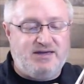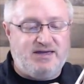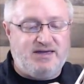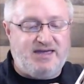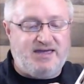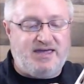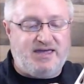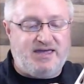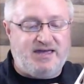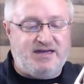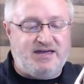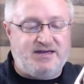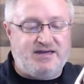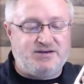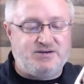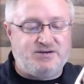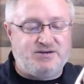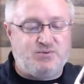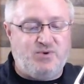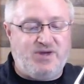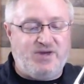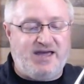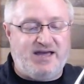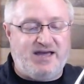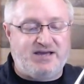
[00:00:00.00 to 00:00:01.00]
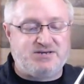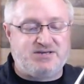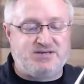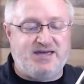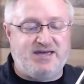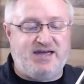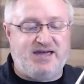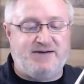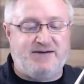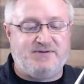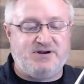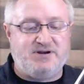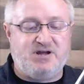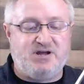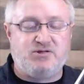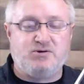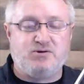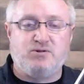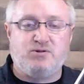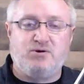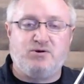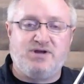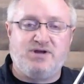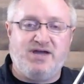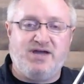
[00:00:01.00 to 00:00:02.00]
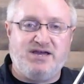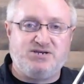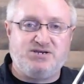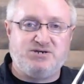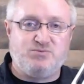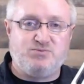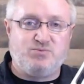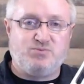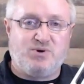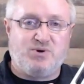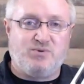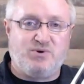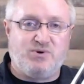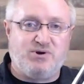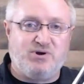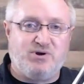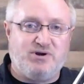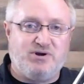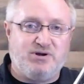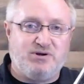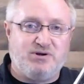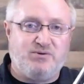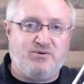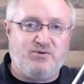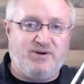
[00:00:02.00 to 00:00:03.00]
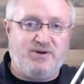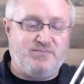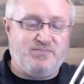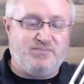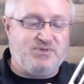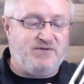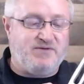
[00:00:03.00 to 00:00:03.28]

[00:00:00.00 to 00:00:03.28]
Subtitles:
and we actually have another location where we're going to grip